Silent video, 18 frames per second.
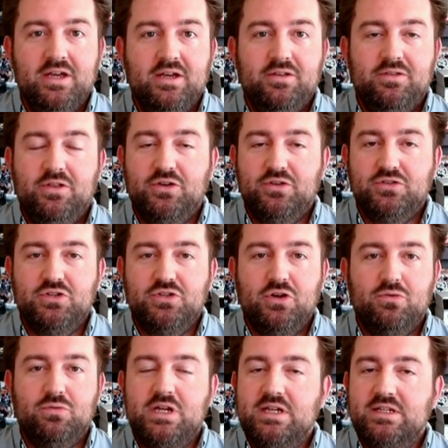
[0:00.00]
there's no
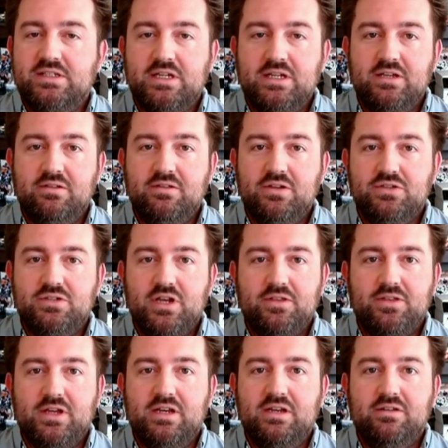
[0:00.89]
reason, there's
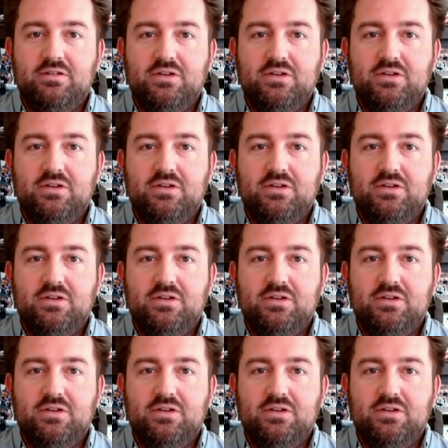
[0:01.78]
nothing,